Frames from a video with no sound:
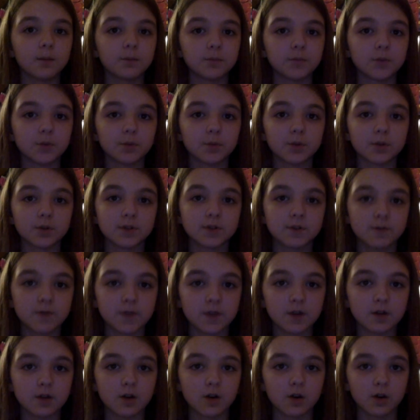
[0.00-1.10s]
your bird's
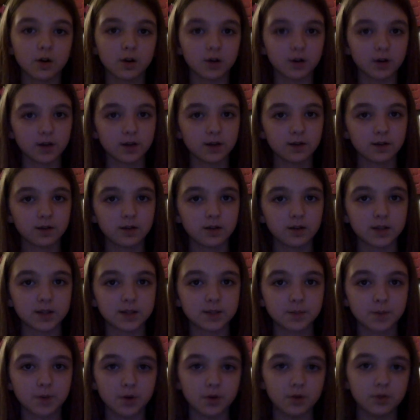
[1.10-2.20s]
feet are
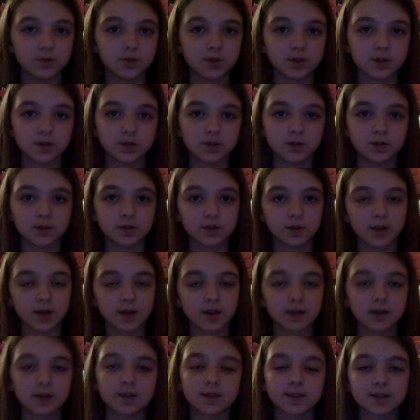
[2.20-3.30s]
exposed to
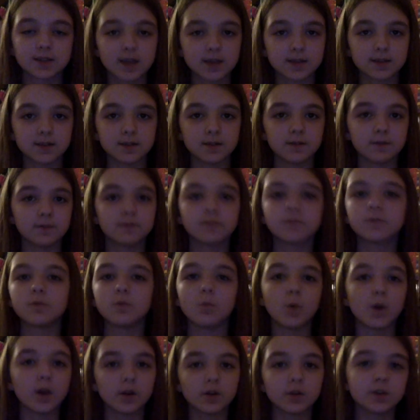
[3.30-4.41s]
excessive
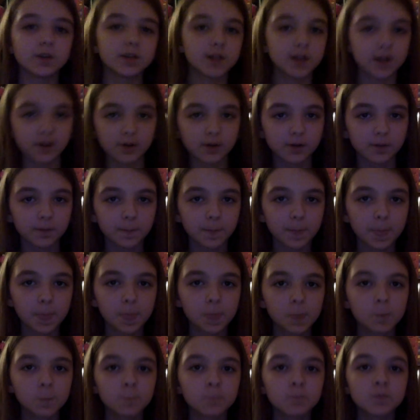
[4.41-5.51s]
wear and tear.
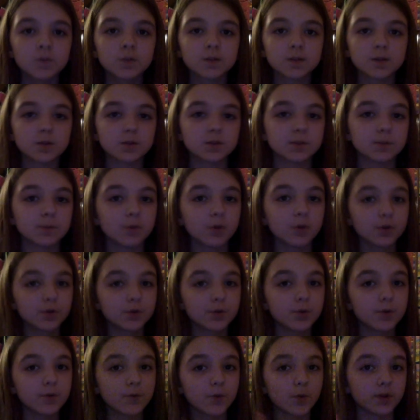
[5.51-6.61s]
So it's important to
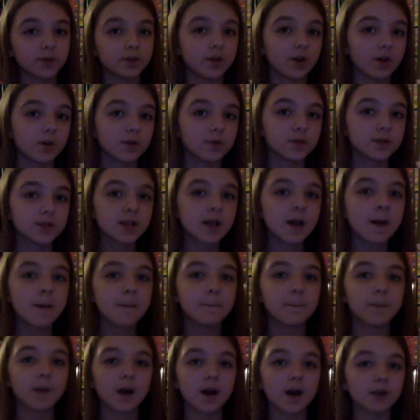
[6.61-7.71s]
avoid those.
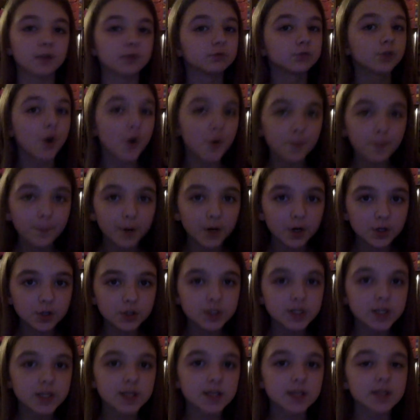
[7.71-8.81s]
But rope
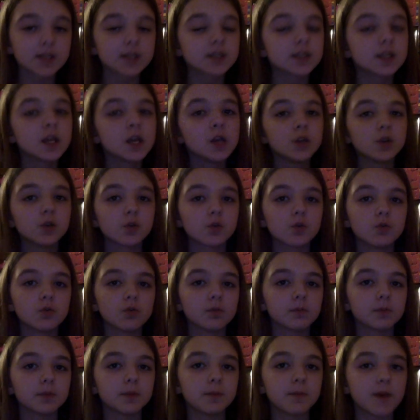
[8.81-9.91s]
perches, you can
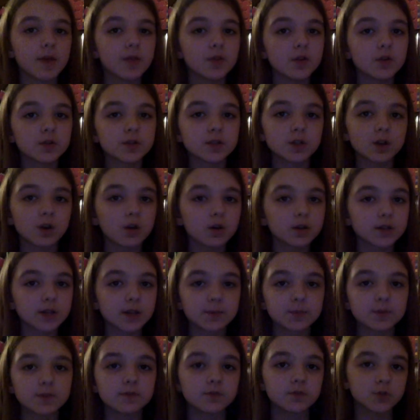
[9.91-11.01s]
normally bend those into all
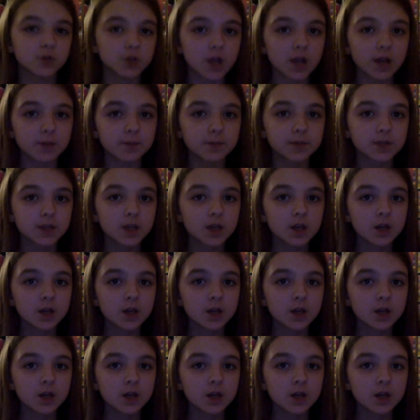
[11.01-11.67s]
types of shapes.